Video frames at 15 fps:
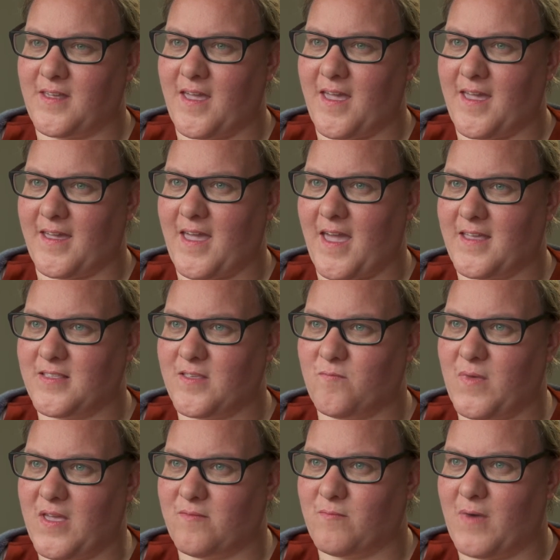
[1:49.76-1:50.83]
it kind of
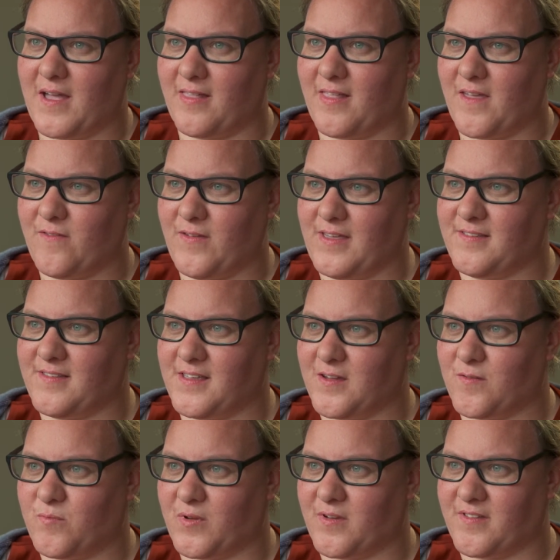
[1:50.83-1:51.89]
made my life
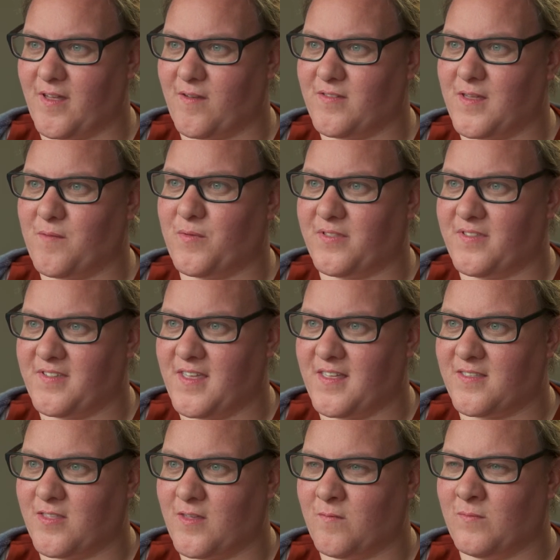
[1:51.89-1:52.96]
easier because I was able to say
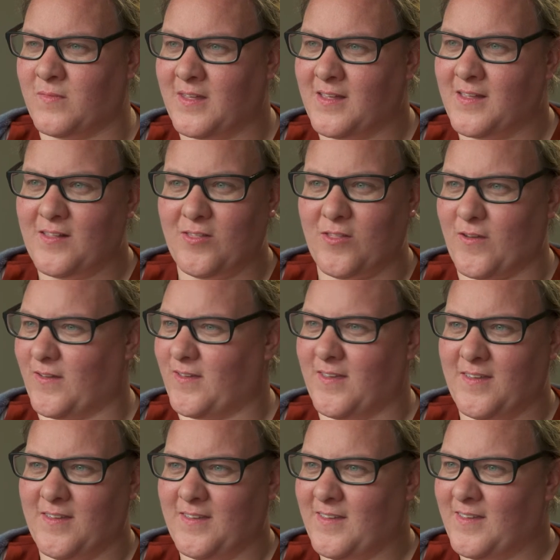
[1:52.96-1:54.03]
to them, look,
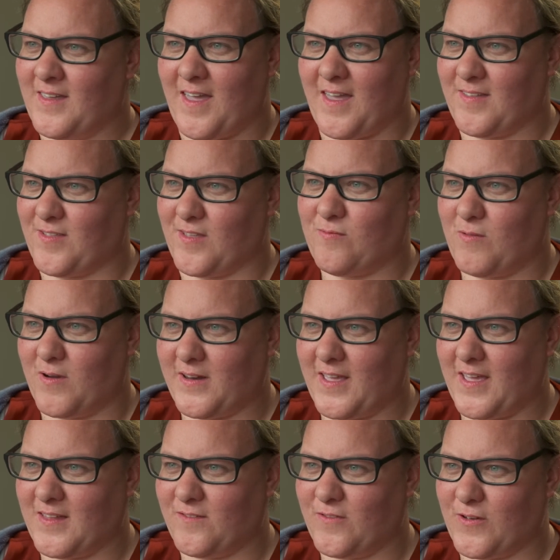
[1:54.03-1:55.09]
is this
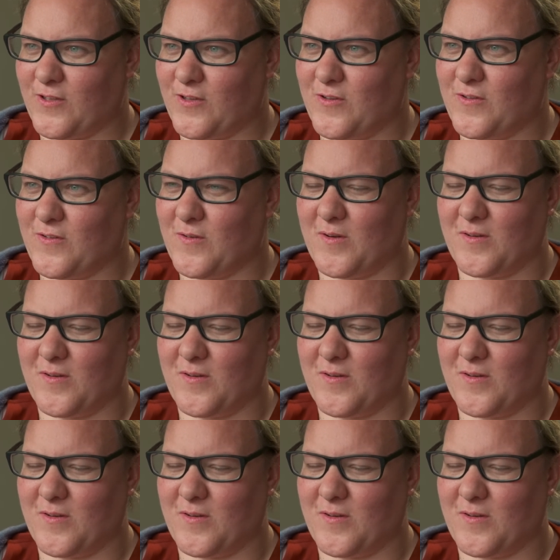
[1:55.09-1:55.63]
working for you?